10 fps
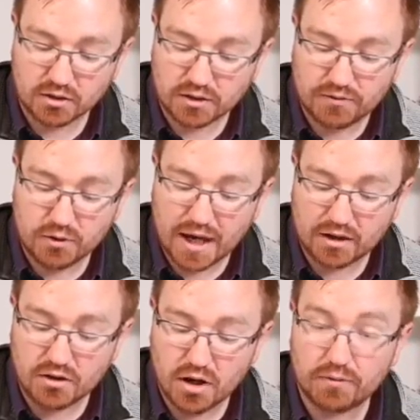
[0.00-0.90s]
And if you get
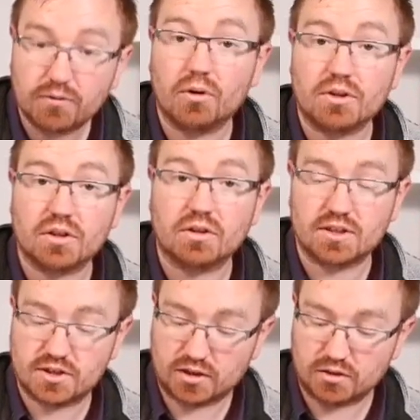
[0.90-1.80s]
enough noise on
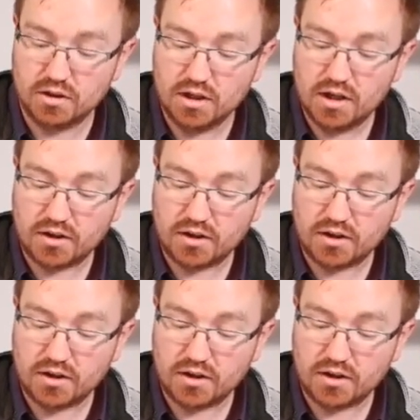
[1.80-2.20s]
this signal,